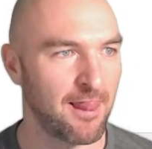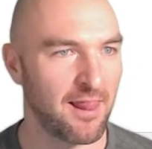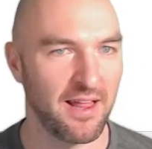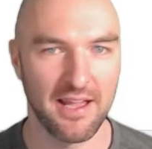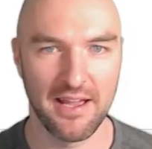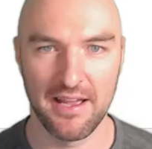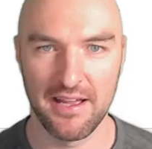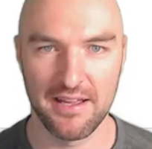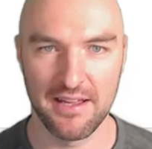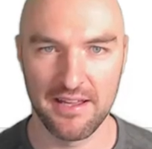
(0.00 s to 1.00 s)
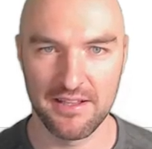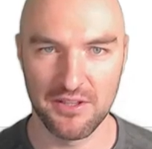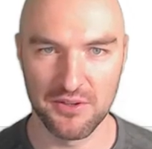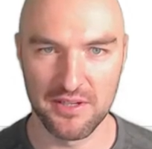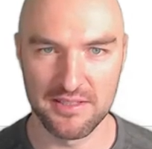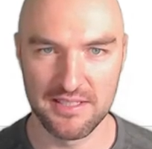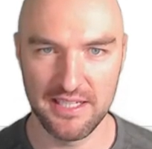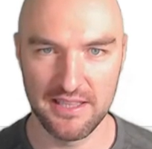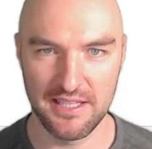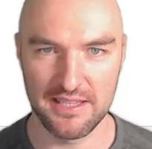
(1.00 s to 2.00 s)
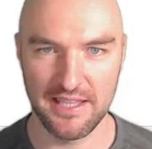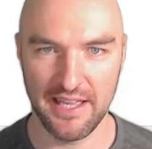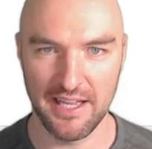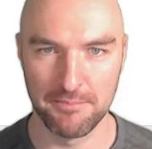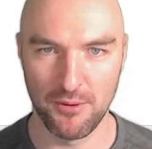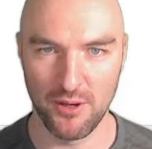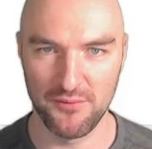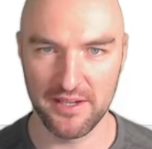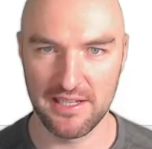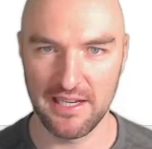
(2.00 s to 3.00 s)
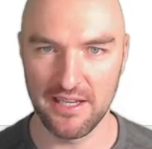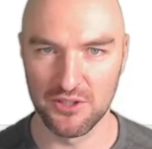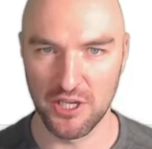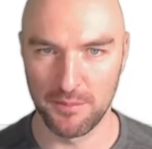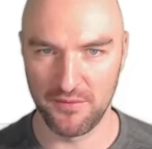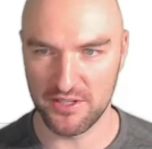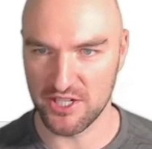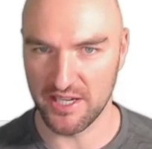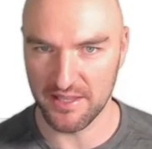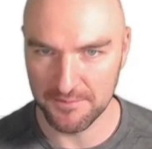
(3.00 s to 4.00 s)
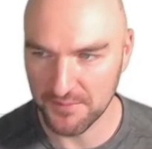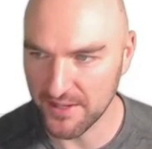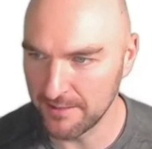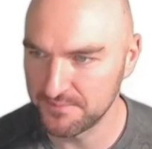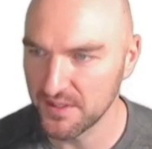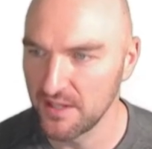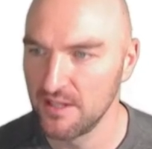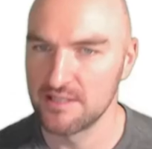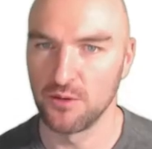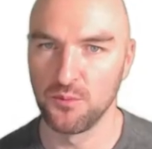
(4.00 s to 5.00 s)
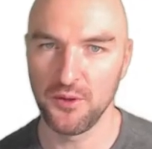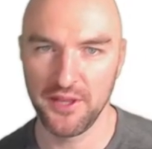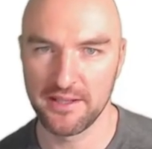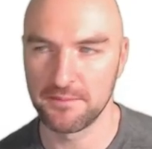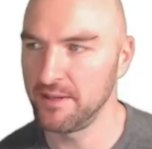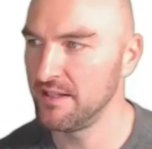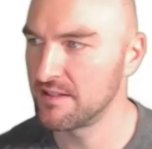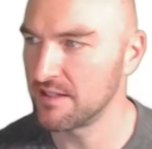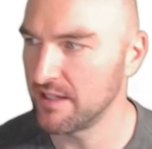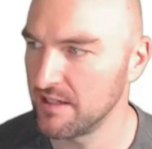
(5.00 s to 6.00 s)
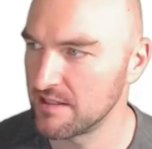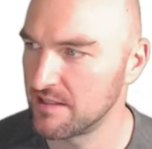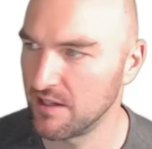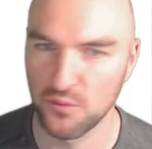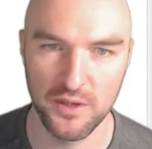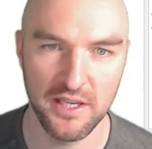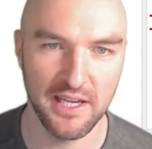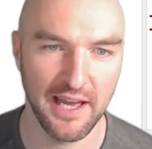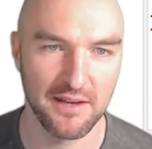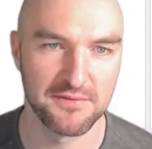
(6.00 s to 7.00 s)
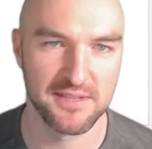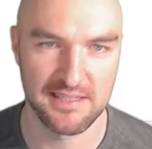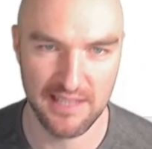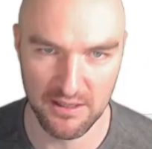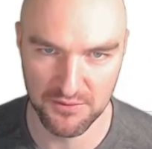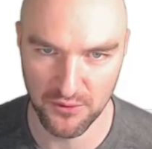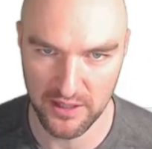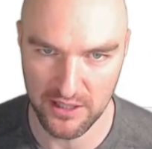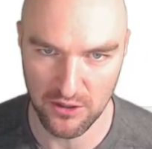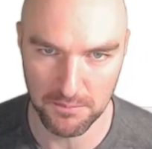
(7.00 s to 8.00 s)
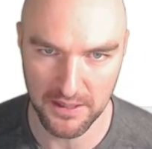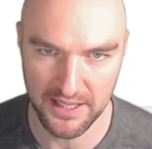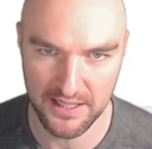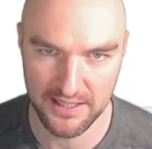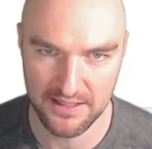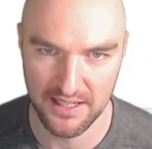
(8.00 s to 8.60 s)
And you can see that they are perfectly on top of each other. So what that means is that we have successfully completed